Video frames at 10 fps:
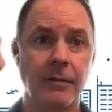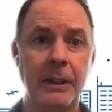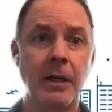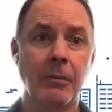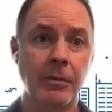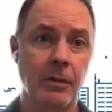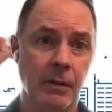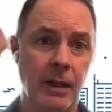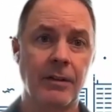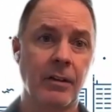becomes
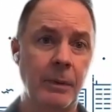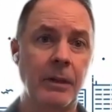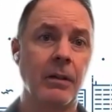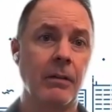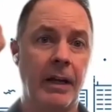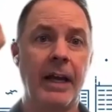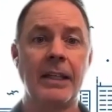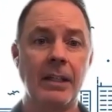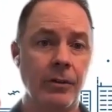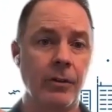less expensive
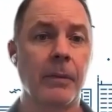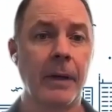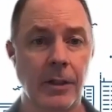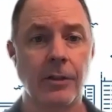and easier to manage.